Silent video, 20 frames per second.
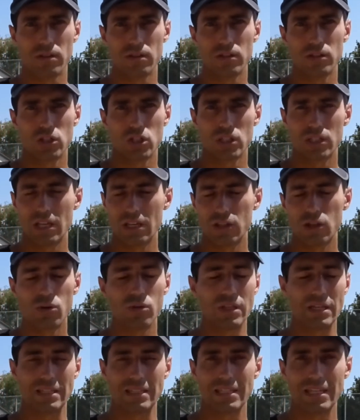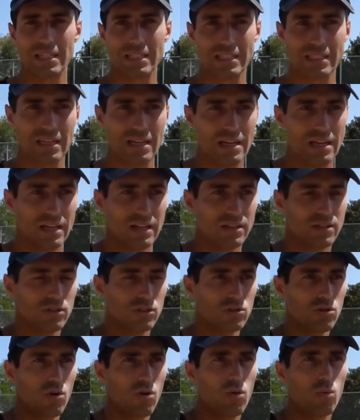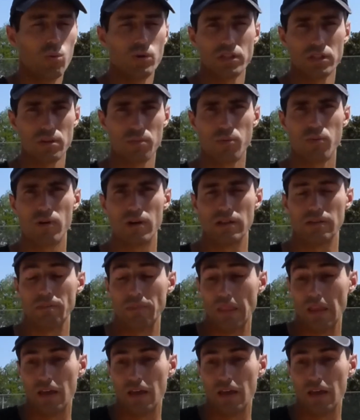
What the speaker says: They don't exist. So what's the point?